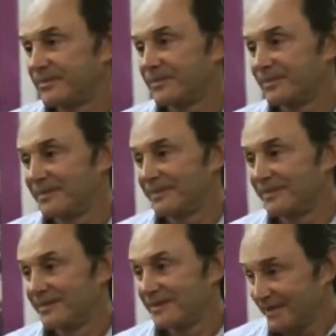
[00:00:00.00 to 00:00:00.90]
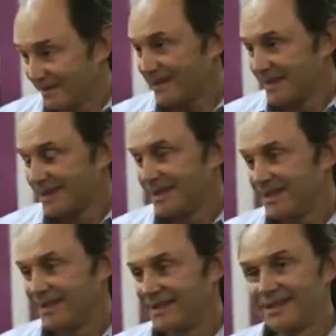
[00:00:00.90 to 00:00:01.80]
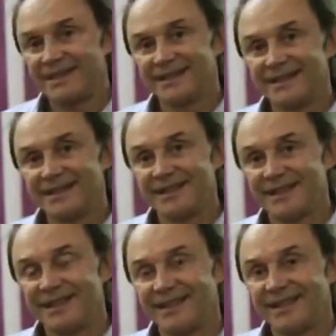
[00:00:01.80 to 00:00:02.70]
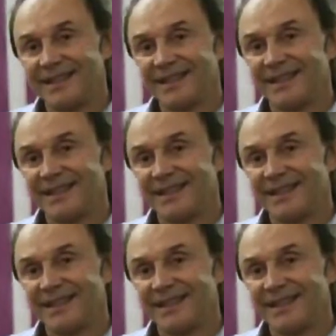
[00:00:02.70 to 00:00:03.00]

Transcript: [no speech]